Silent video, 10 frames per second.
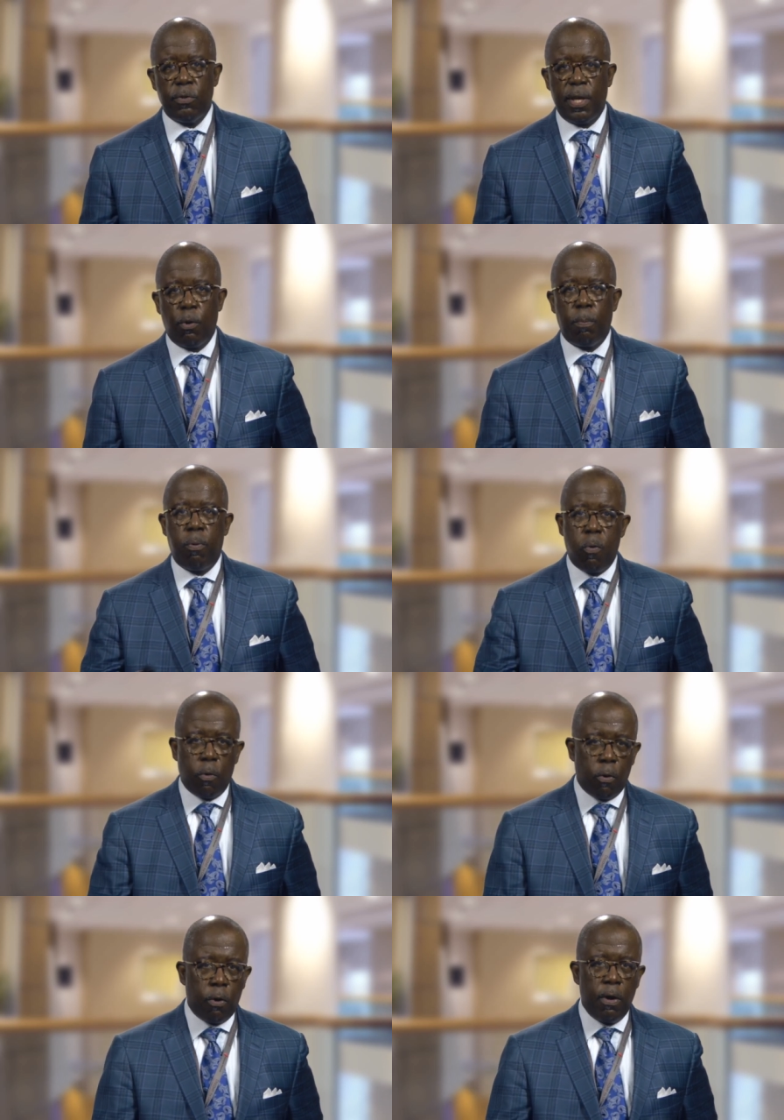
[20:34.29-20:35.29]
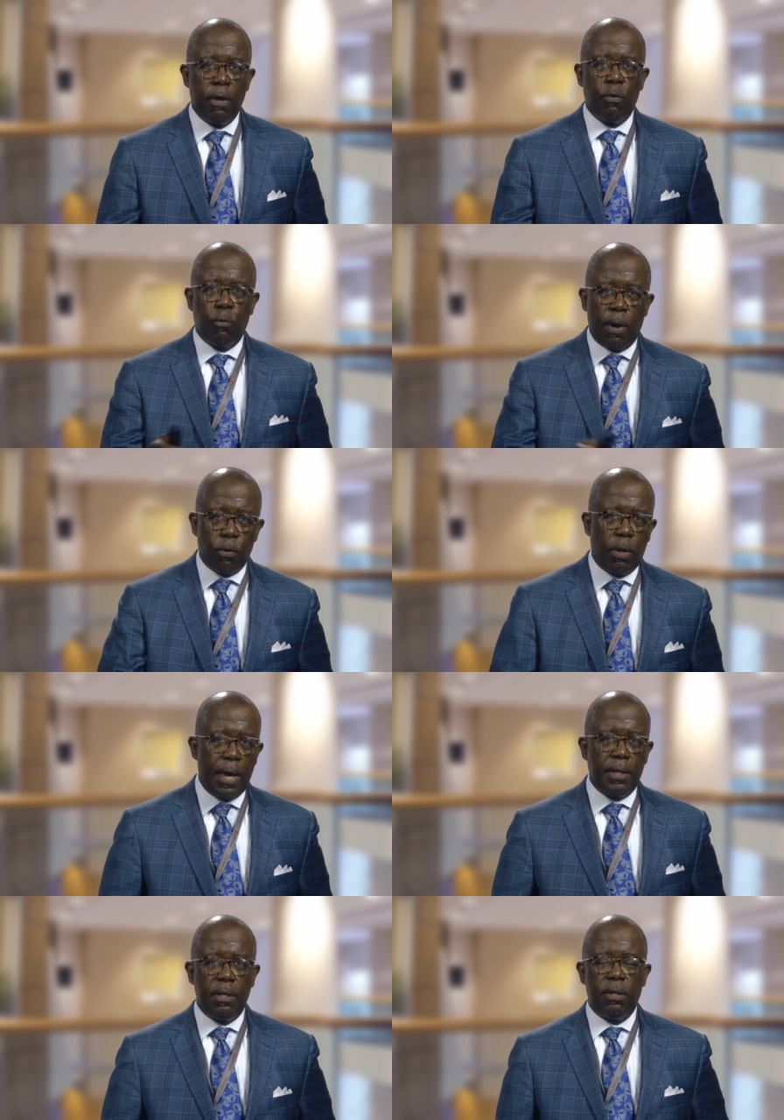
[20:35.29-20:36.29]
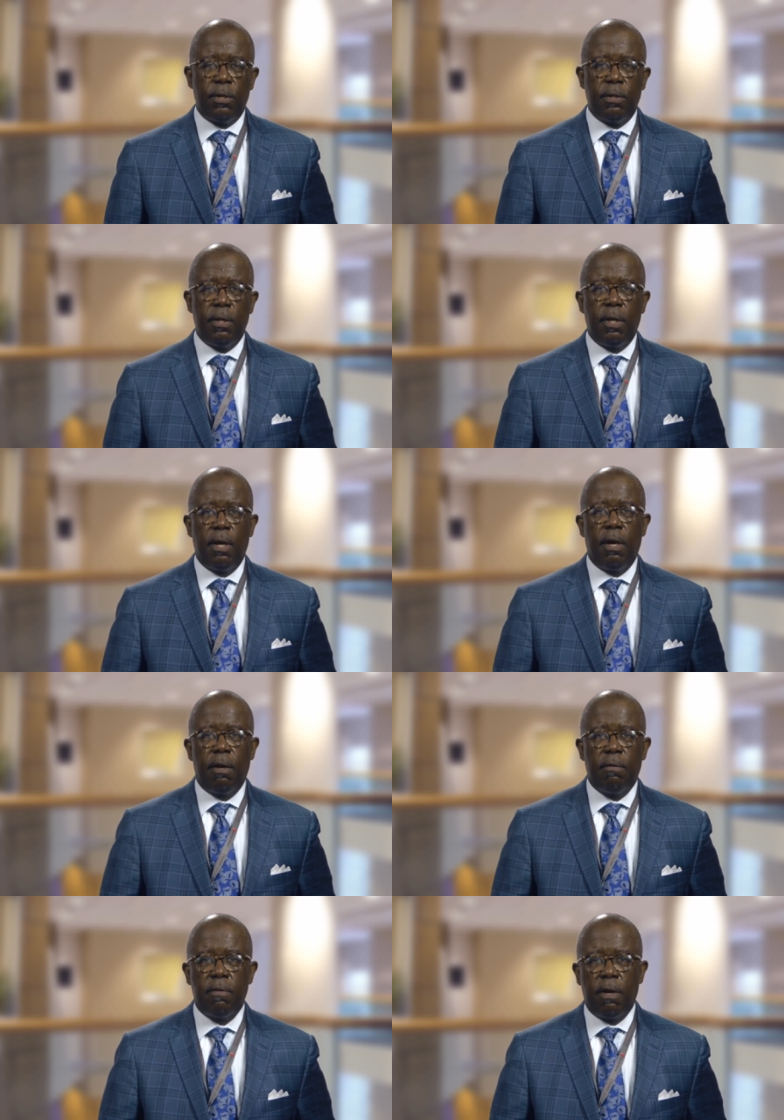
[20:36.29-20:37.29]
They are poorer, greater likelihood of,